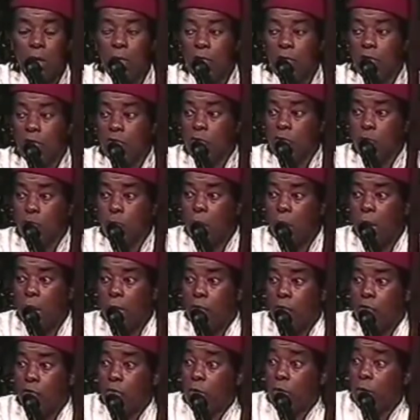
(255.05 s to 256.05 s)
This is why
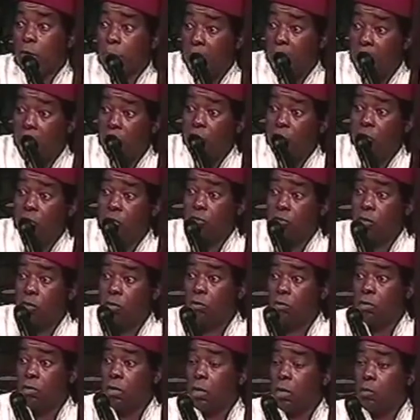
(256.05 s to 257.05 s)
you see the
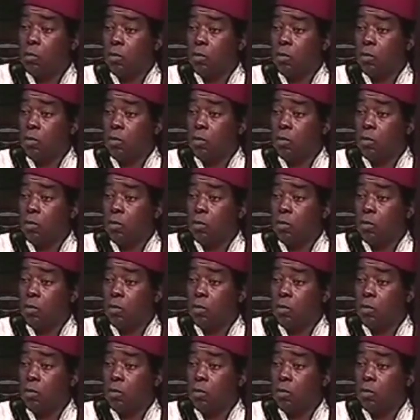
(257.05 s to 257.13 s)
politicians,